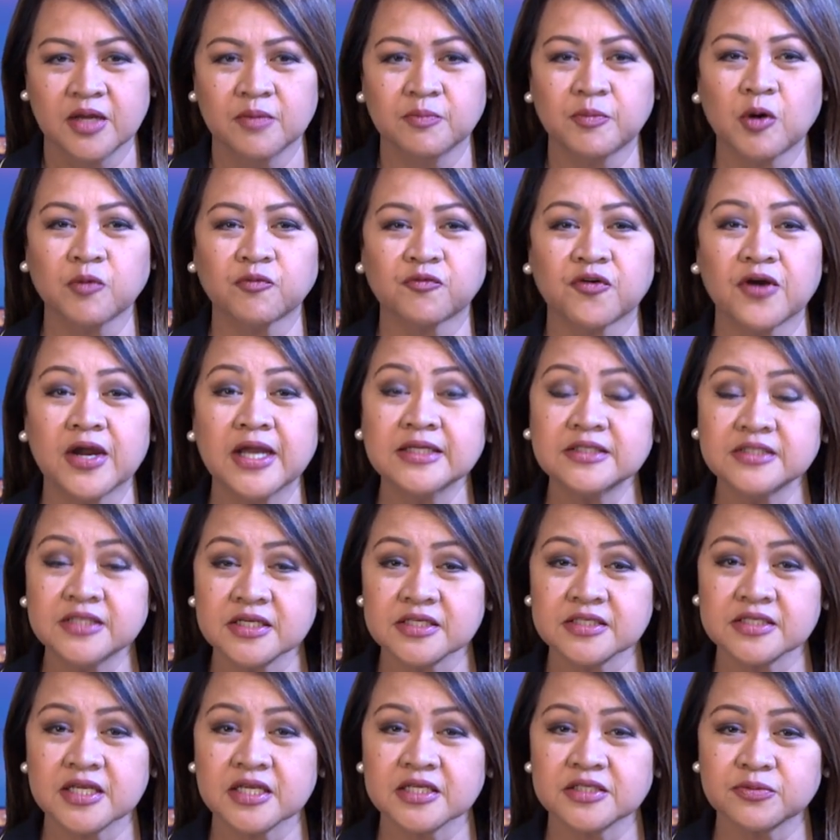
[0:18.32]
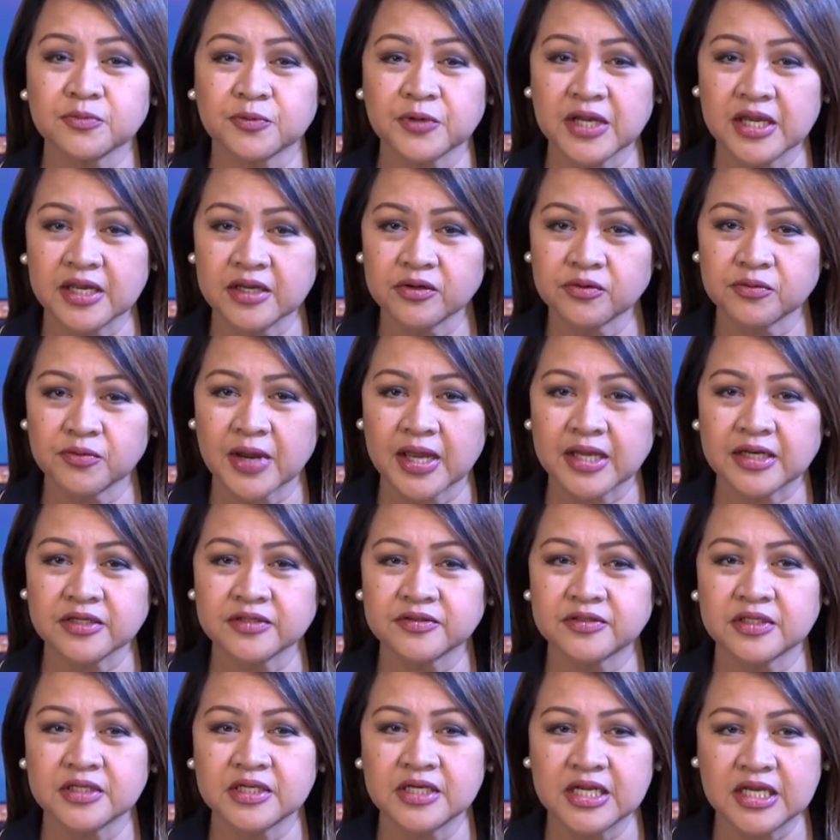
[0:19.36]
Pope Francis has
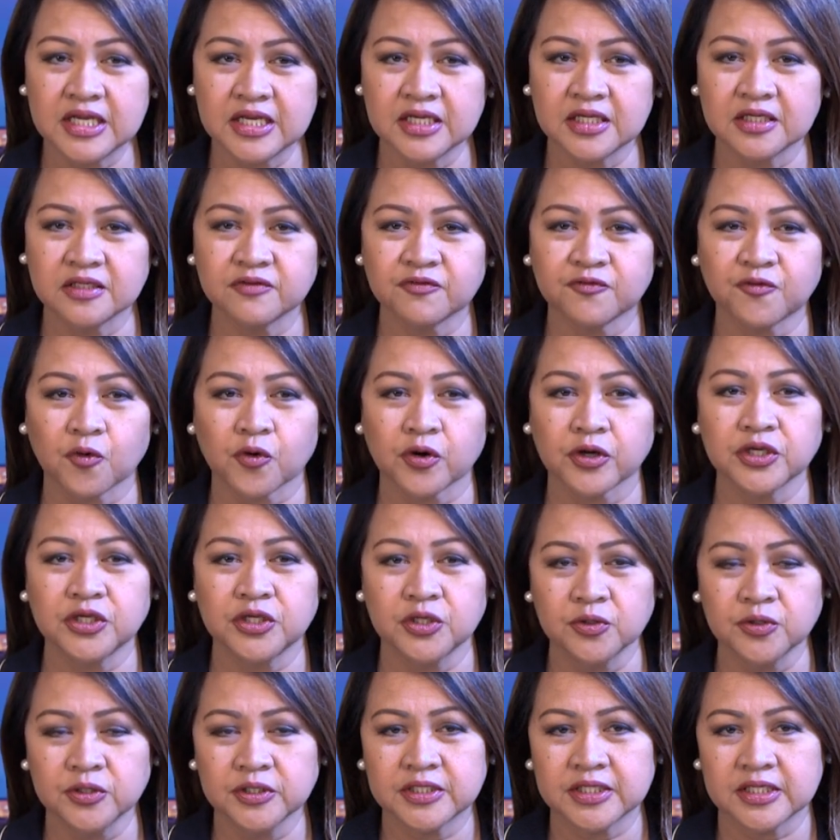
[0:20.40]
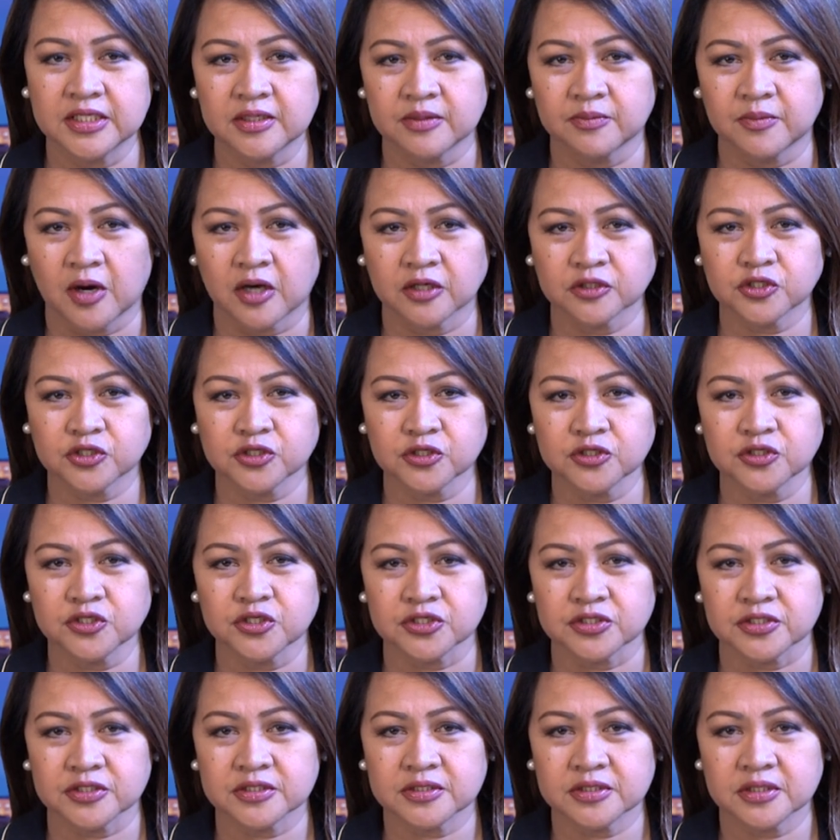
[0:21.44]
reiterated the need for unity among
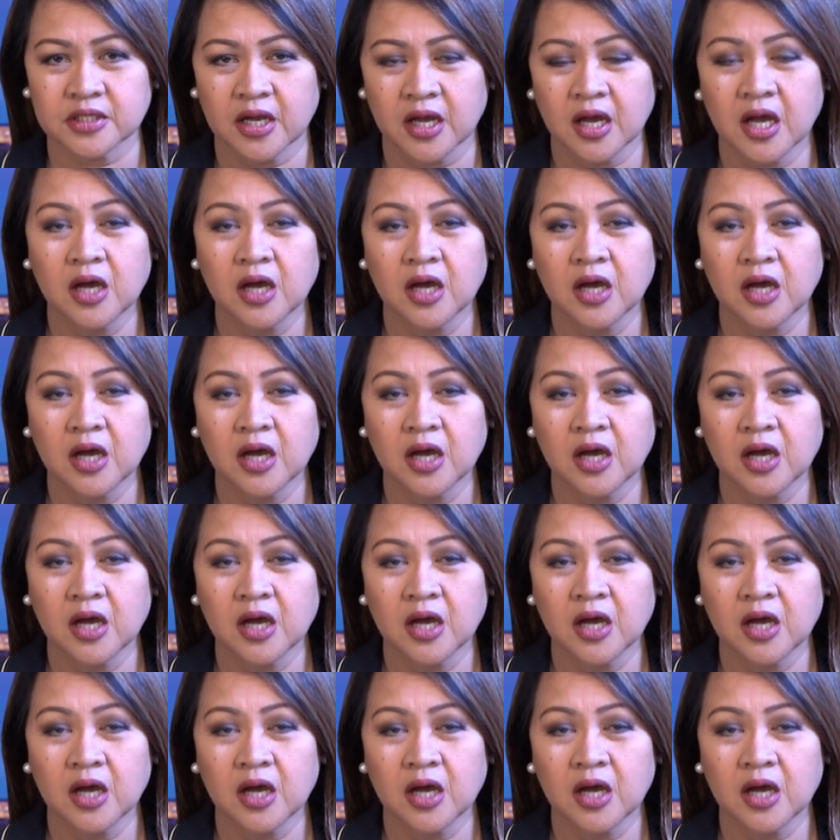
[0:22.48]
churches